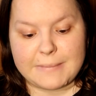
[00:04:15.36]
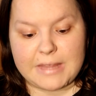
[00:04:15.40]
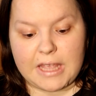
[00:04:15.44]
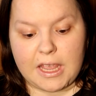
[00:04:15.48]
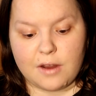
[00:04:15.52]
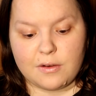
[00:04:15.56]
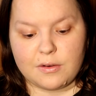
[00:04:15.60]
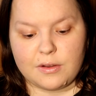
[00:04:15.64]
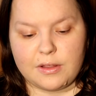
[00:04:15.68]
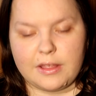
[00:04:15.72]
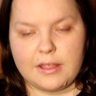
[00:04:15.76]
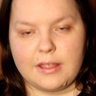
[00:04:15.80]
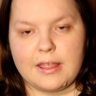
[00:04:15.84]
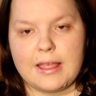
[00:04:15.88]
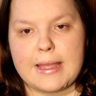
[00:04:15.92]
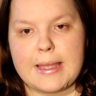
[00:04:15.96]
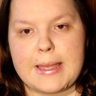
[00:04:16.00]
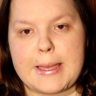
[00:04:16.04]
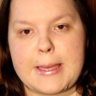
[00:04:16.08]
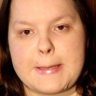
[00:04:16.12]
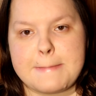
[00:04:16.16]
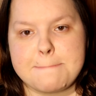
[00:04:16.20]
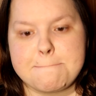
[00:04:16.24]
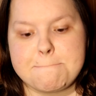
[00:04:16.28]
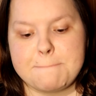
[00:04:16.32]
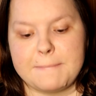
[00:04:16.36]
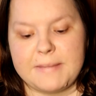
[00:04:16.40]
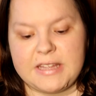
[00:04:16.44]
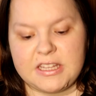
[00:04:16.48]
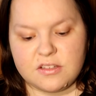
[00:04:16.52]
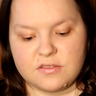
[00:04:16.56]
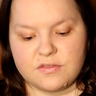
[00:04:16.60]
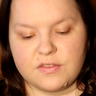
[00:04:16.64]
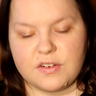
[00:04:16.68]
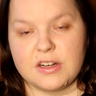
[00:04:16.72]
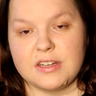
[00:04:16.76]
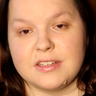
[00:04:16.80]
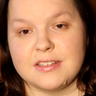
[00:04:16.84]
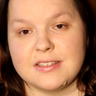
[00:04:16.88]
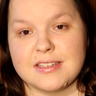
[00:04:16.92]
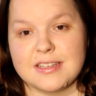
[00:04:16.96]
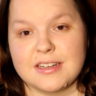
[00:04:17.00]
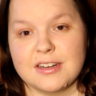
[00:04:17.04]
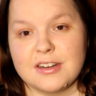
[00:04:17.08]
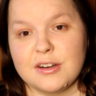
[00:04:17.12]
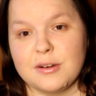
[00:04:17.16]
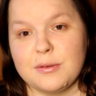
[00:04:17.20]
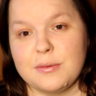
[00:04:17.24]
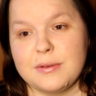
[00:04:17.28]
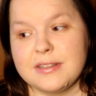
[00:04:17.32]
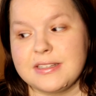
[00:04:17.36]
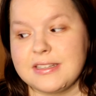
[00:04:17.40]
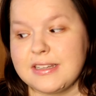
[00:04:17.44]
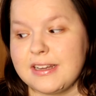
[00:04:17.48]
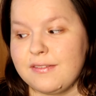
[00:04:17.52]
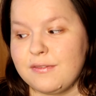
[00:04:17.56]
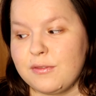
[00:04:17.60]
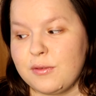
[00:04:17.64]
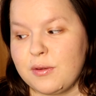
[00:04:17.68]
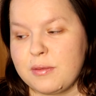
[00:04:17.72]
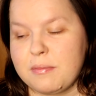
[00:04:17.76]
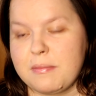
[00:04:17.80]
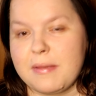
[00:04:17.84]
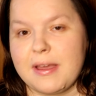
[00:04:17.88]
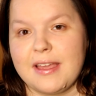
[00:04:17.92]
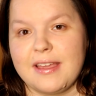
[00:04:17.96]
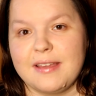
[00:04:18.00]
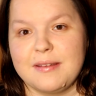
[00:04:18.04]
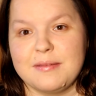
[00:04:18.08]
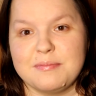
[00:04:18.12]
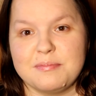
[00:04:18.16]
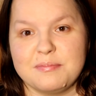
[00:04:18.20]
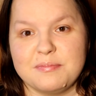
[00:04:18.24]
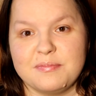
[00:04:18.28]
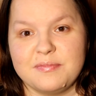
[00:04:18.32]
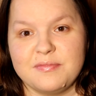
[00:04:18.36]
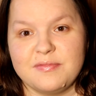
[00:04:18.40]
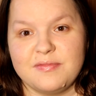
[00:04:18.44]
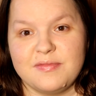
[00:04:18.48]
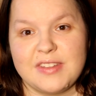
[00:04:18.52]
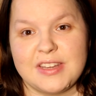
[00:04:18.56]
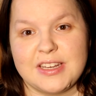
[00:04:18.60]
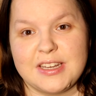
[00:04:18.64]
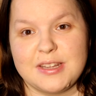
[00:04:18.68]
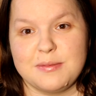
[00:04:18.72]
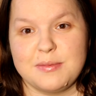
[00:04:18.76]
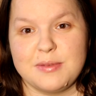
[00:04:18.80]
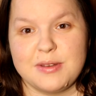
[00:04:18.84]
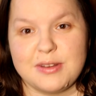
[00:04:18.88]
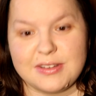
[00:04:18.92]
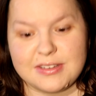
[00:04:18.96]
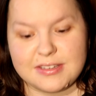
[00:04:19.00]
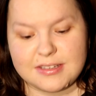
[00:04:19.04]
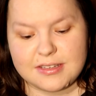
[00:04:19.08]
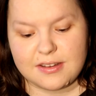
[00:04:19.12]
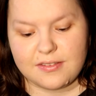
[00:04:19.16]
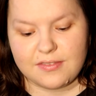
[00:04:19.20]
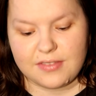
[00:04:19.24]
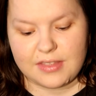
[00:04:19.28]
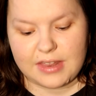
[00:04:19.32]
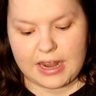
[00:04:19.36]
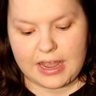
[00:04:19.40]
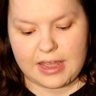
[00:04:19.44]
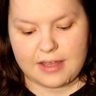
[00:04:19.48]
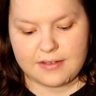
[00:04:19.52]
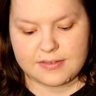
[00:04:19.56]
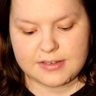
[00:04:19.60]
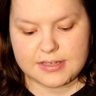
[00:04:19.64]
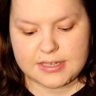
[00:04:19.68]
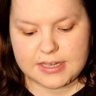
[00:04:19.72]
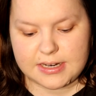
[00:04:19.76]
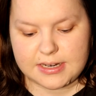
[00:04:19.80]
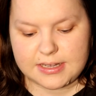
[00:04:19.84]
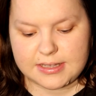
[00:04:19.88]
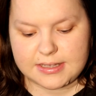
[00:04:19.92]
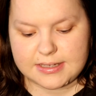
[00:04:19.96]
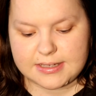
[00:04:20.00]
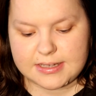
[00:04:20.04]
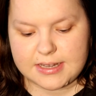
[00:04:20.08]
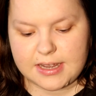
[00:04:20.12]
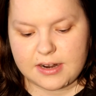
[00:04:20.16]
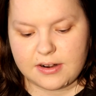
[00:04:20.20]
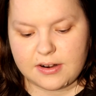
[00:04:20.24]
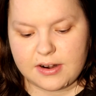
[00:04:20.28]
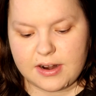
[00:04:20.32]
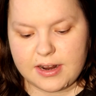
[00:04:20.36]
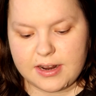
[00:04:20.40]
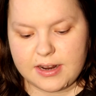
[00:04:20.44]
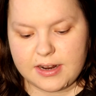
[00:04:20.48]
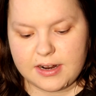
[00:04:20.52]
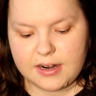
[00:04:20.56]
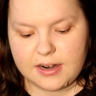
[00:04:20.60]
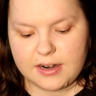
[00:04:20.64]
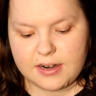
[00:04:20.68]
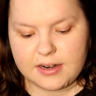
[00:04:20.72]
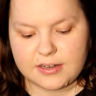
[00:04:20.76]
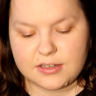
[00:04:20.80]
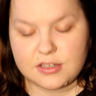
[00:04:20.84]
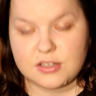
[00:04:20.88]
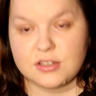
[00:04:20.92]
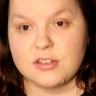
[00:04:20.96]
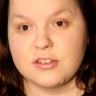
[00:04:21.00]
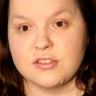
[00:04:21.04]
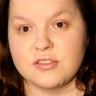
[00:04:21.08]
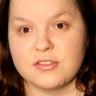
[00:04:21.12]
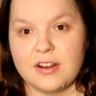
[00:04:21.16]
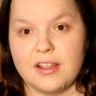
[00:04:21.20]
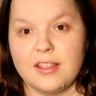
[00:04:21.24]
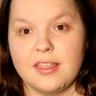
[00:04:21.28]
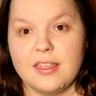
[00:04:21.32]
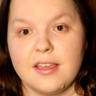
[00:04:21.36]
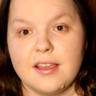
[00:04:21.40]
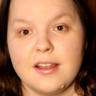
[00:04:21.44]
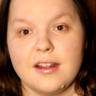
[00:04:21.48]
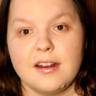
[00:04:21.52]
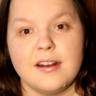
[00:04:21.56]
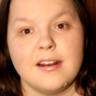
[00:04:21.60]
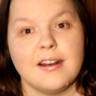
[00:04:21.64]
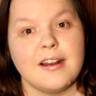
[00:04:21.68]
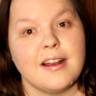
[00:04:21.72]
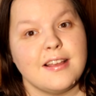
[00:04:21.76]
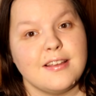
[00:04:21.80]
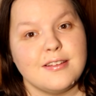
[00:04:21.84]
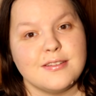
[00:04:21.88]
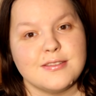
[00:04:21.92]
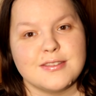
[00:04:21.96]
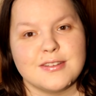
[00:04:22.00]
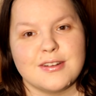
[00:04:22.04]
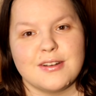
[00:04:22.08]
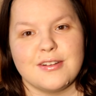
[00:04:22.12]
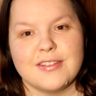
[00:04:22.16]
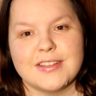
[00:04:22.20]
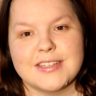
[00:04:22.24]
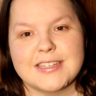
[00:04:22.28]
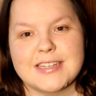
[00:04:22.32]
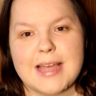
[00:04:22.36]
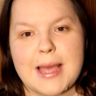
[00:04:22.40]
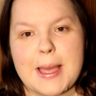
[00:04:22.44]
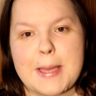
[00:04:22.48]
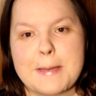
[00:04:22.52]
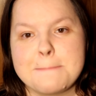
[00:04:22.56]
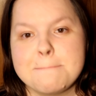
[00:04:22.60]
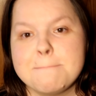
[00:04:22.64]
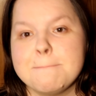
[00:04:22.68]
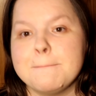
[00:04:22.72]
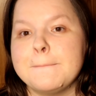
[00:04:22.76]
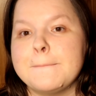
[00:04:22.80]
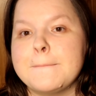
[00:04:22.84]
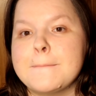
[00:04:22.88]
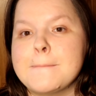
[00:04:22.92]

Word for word: I really like it. It's front and center. It wasn't even with my Fenty Beauty stuff that I have set to the side right here. It's just right there and I use it all the time.